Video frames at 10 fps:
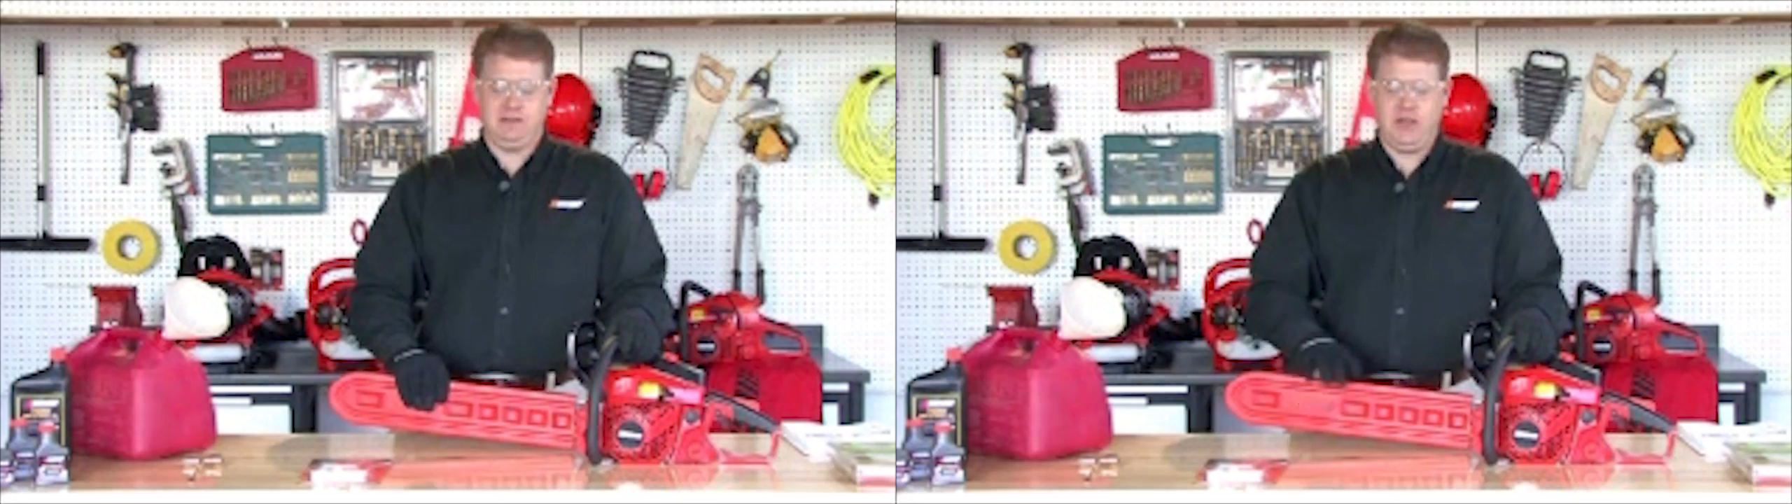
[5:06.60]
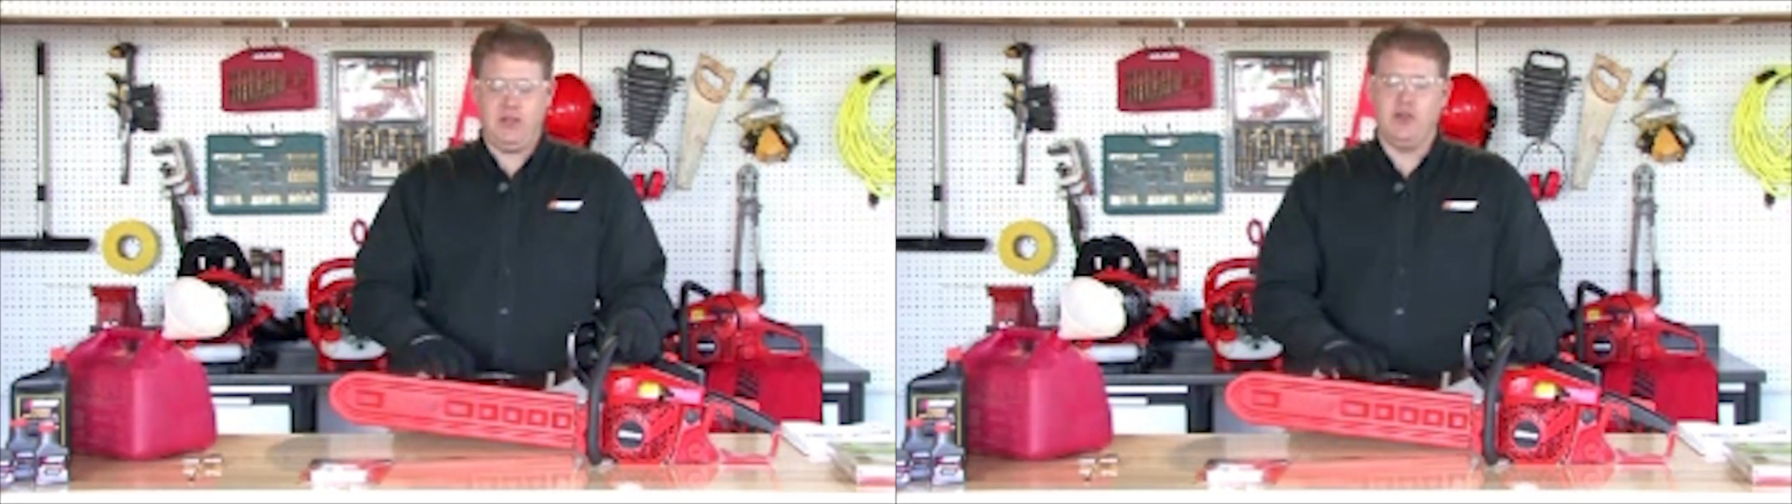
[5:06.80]

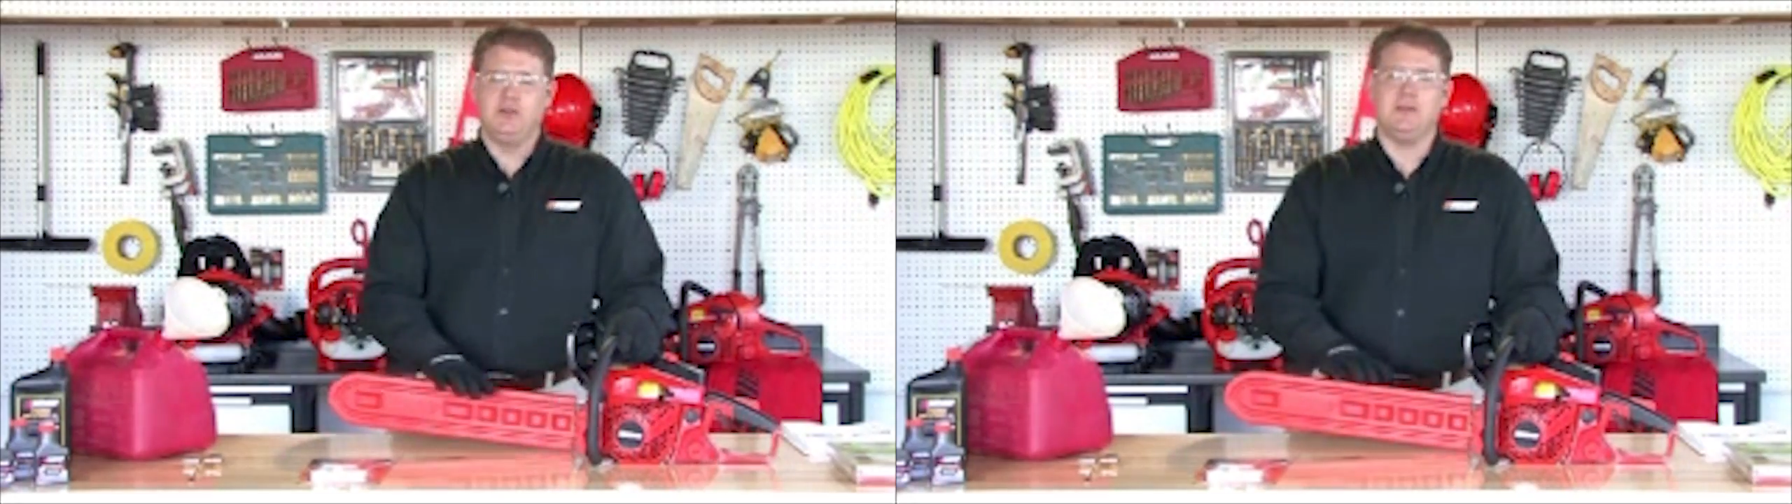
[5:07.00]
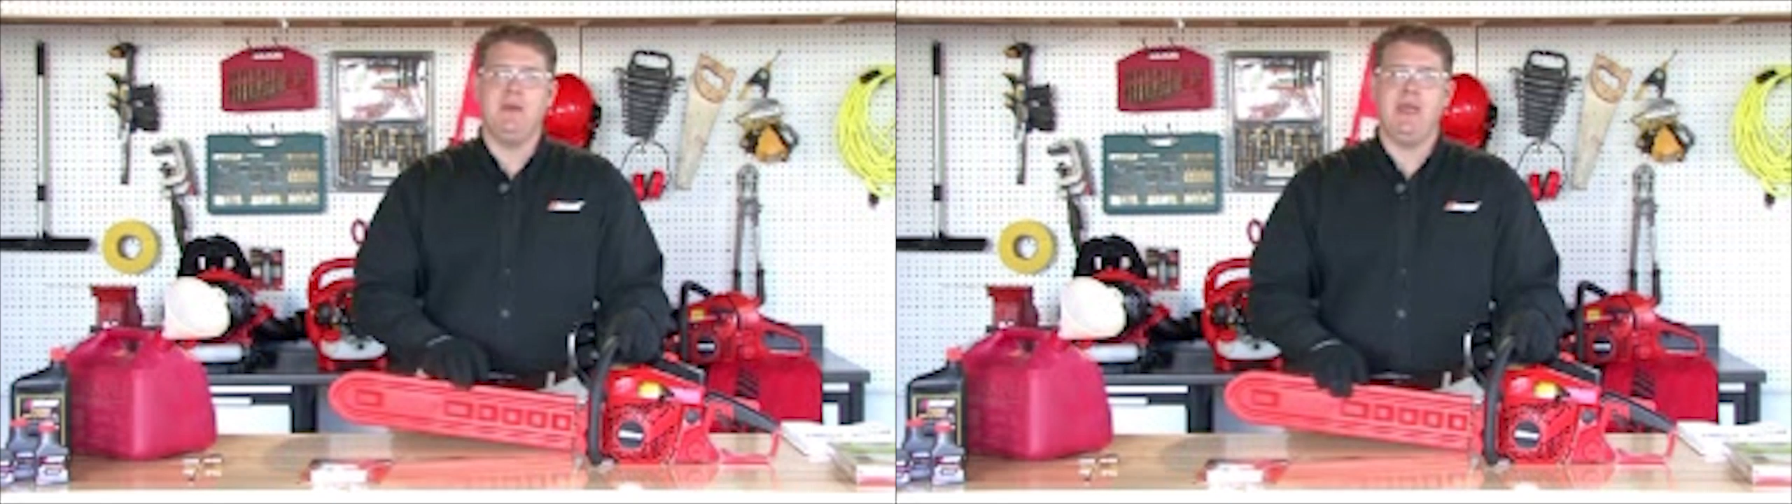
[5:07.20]
to use
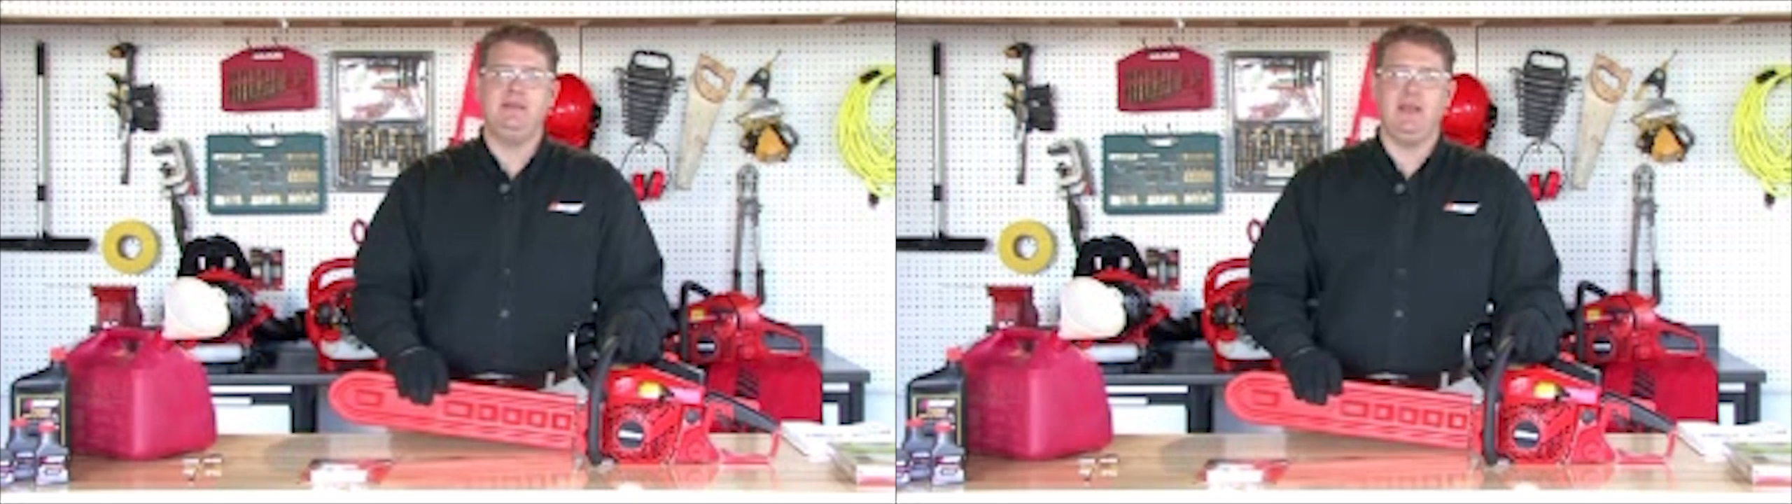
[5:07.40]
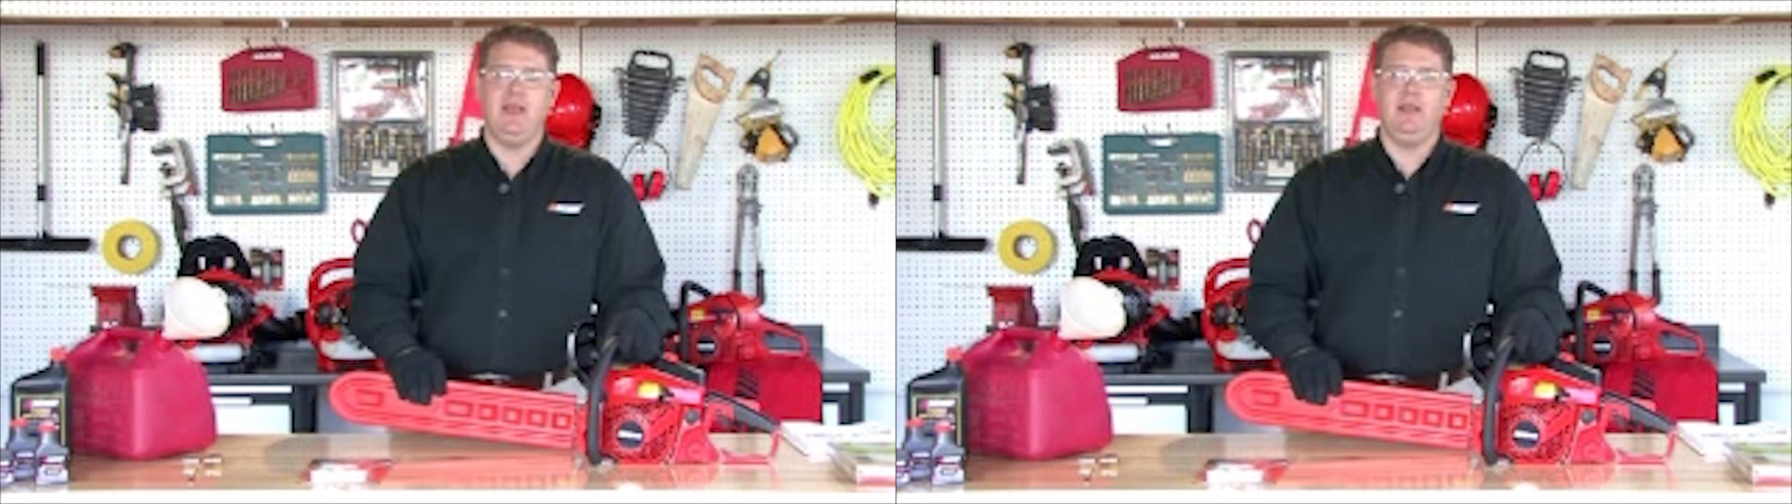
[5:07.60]
and
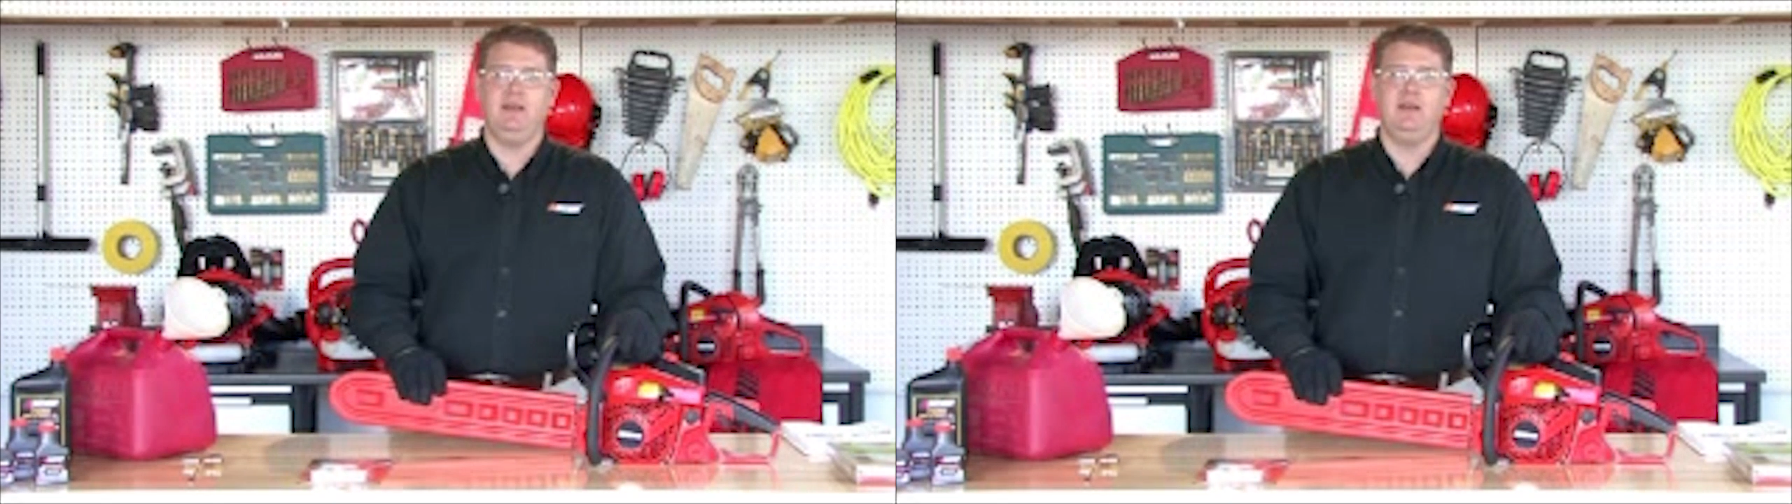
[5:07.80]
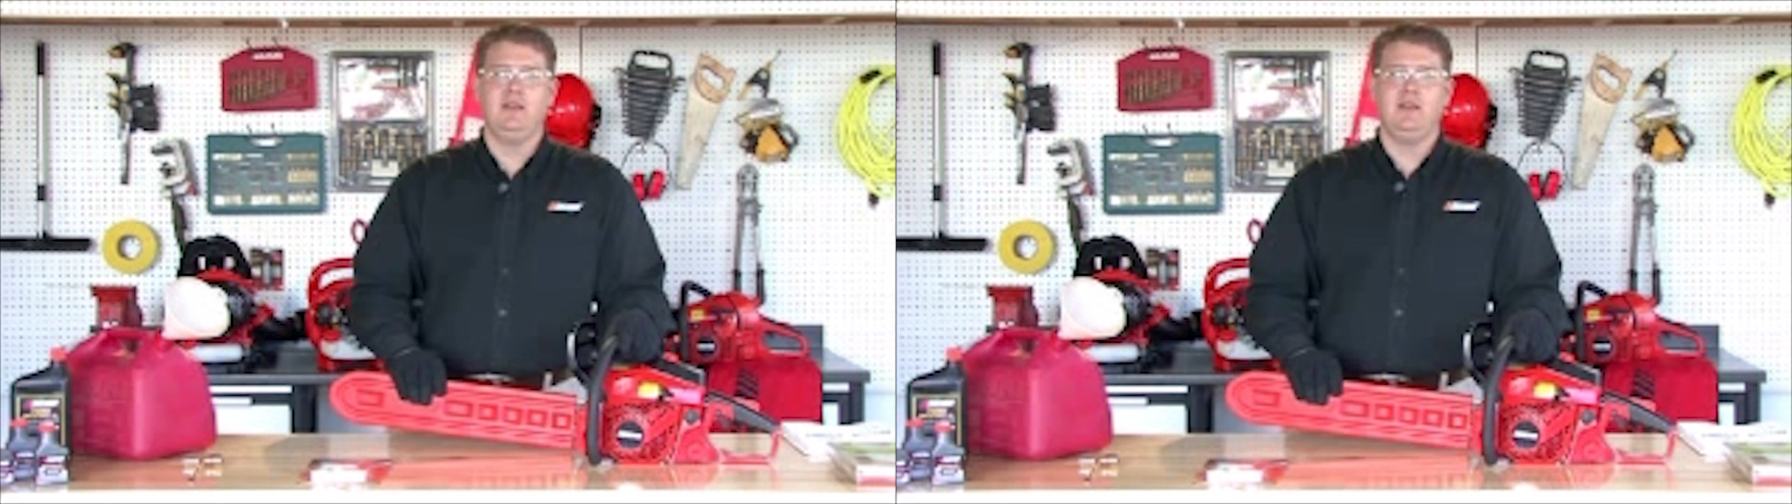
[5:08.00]
maintain